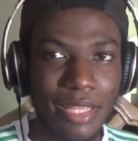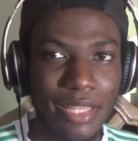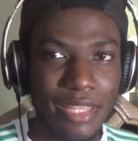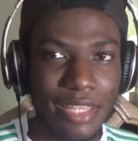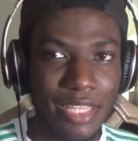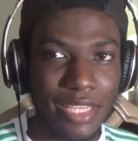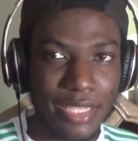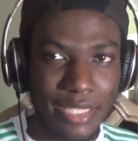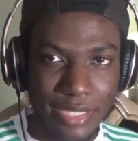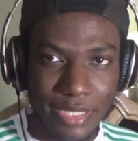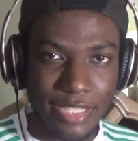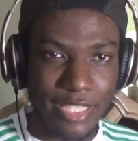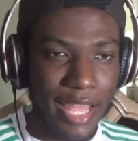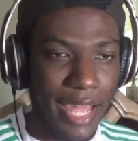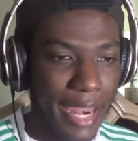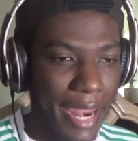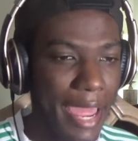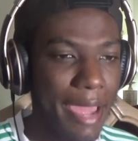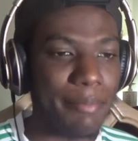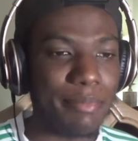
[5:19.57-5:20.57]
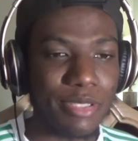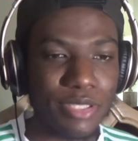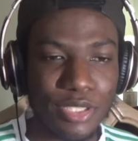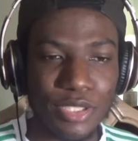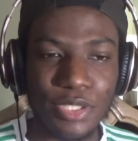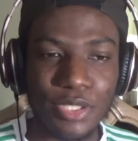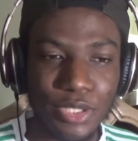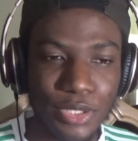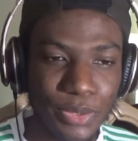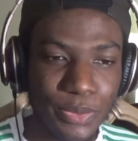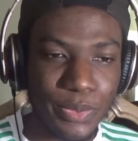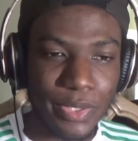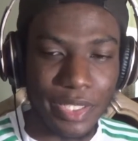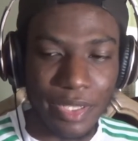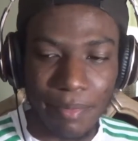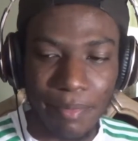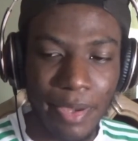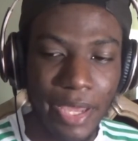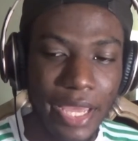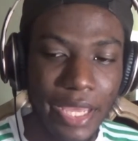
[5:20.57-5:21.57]
things that happened to you in
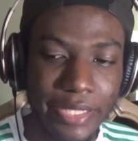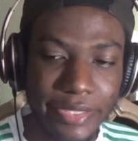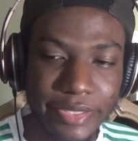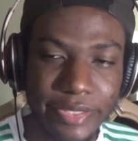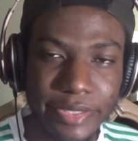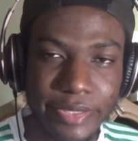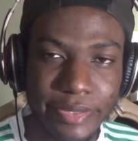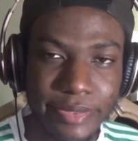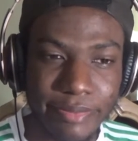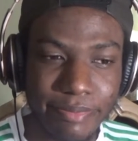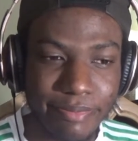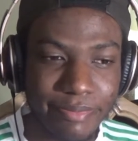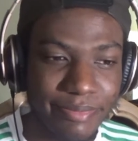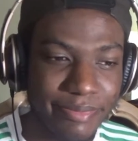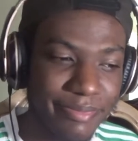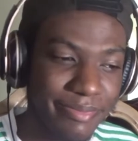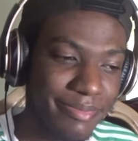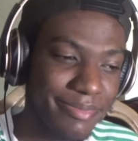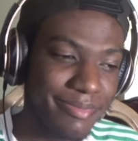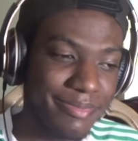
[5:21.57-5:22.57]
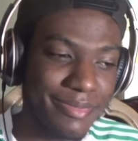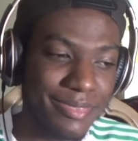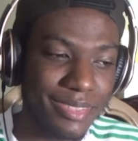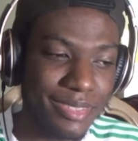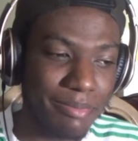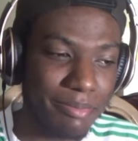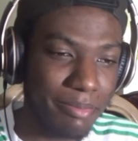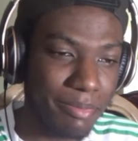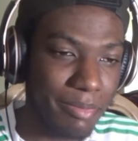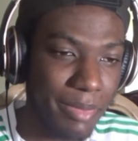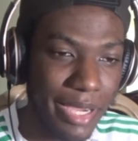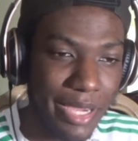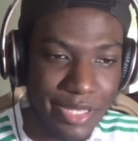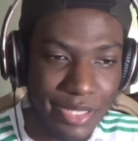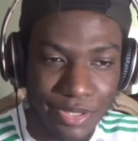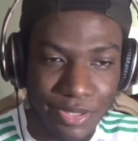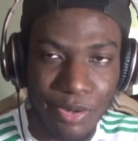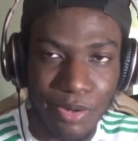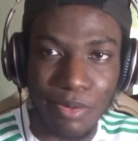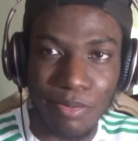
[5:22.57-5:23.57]
the past by
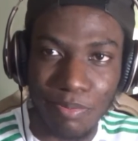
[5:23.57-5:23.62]
certain